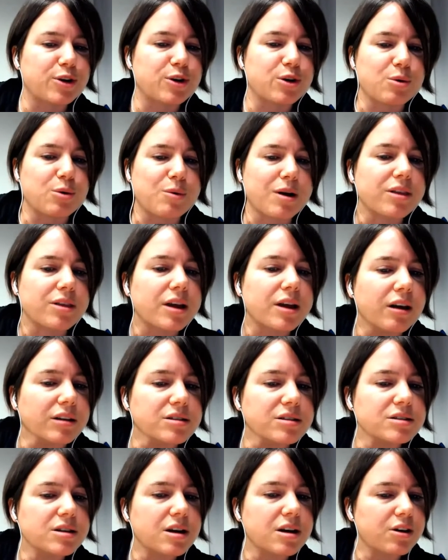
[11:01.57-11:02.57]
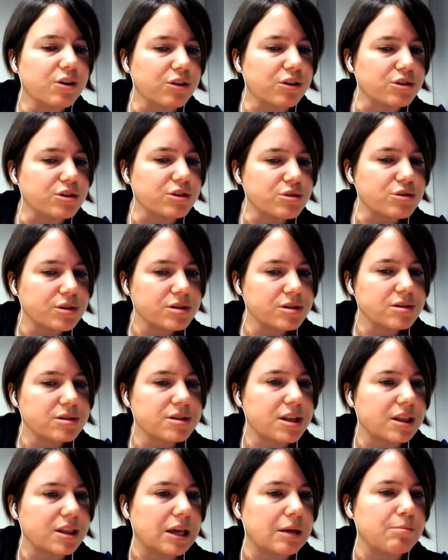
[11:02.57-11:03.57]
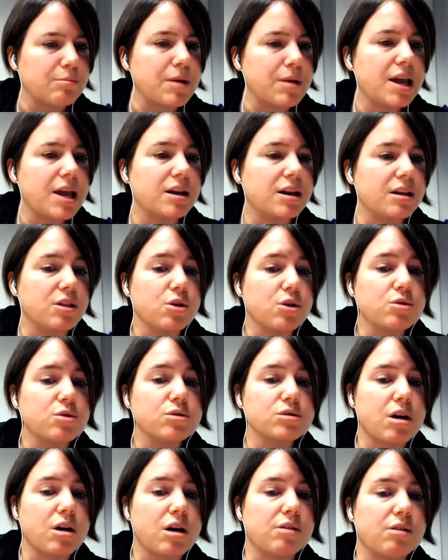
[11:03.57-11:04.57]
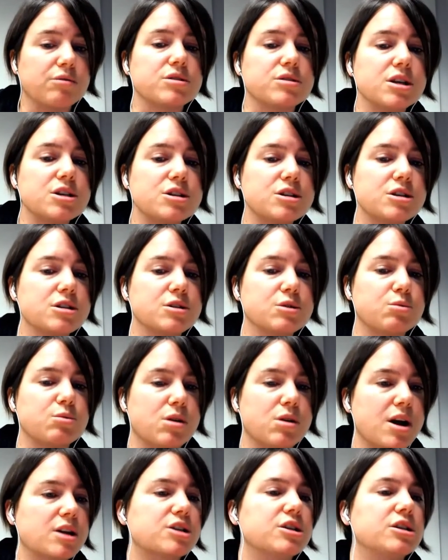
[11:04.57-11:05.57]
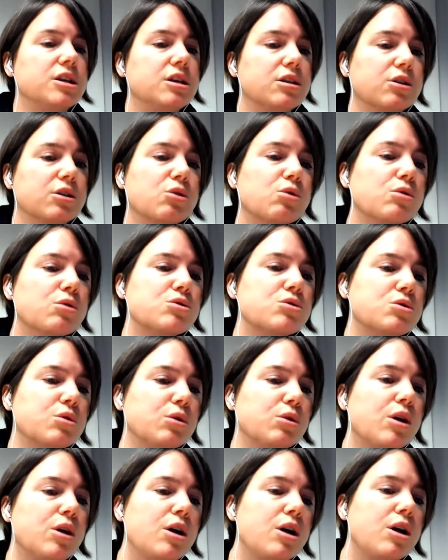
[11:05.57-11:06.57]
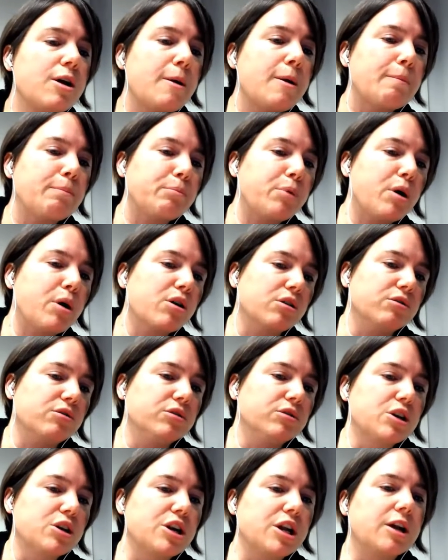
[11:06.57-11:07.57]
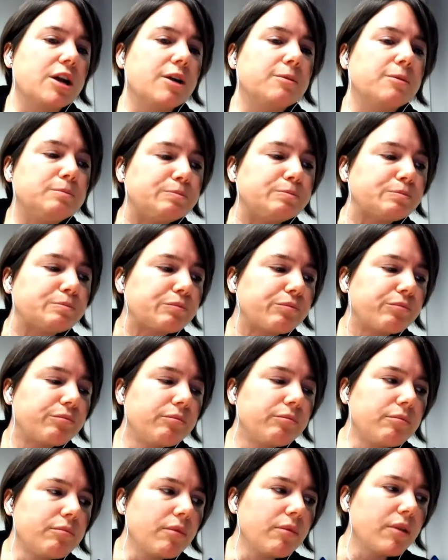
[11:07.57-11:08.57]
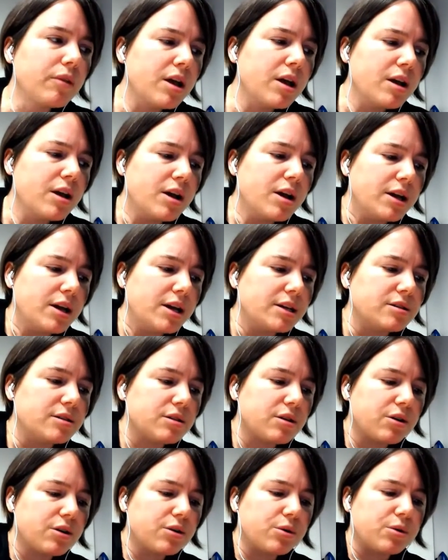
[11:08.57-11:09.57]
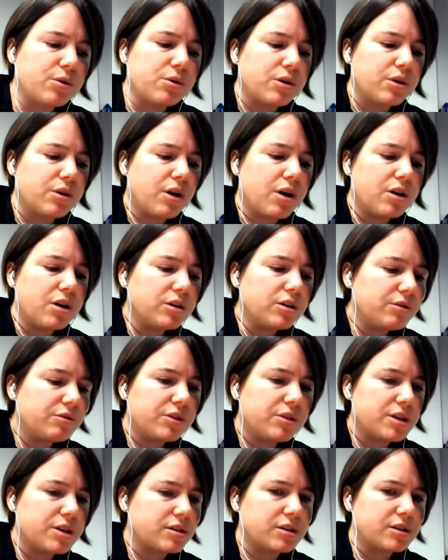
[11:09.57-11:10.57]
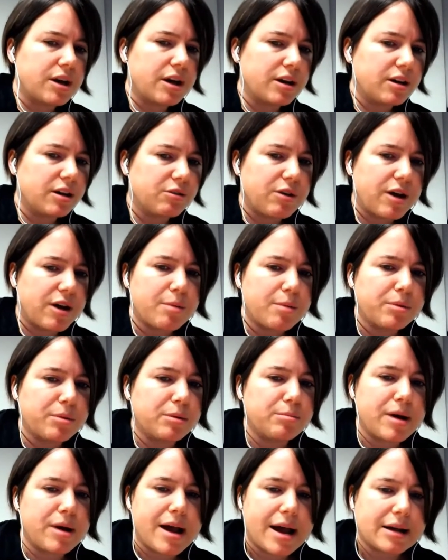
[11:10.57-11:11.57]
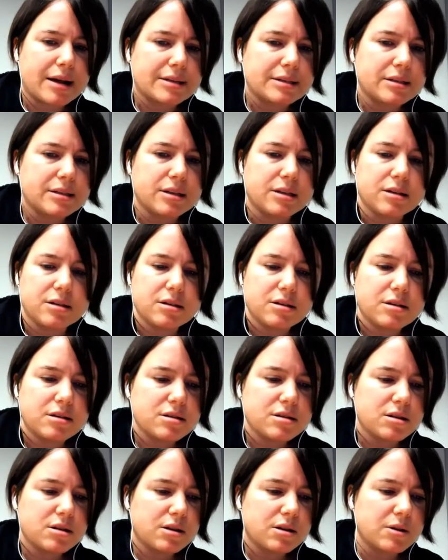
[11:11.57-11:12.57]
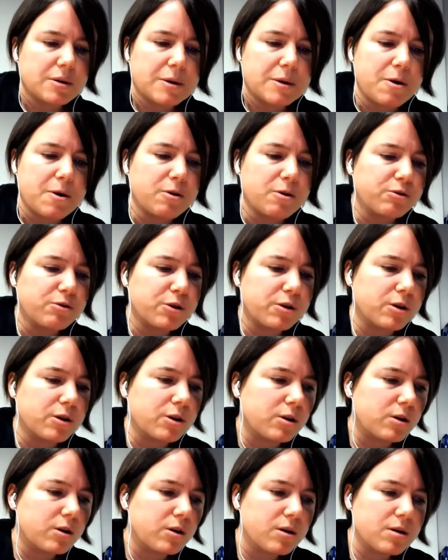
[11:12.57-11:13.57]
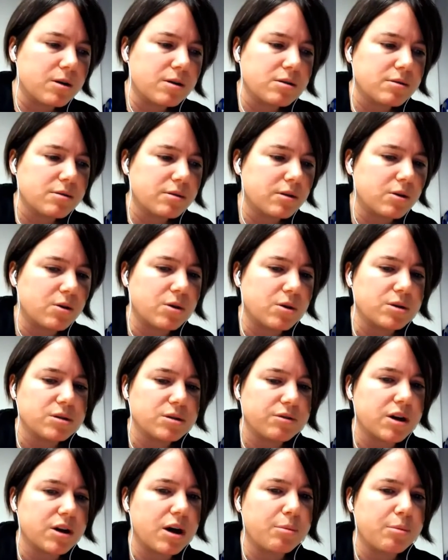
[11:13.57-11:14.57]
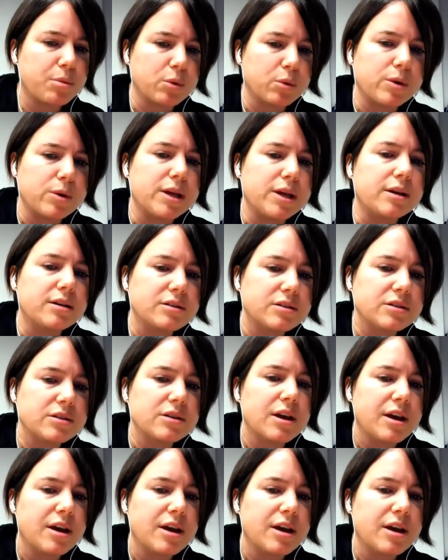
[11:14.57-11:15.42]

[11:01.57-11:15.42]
or where they got stuck or the choices that they made. And those conversations were actually the crucial part of learning. And so all of this kind of happened by accident over the course of a couple weeks,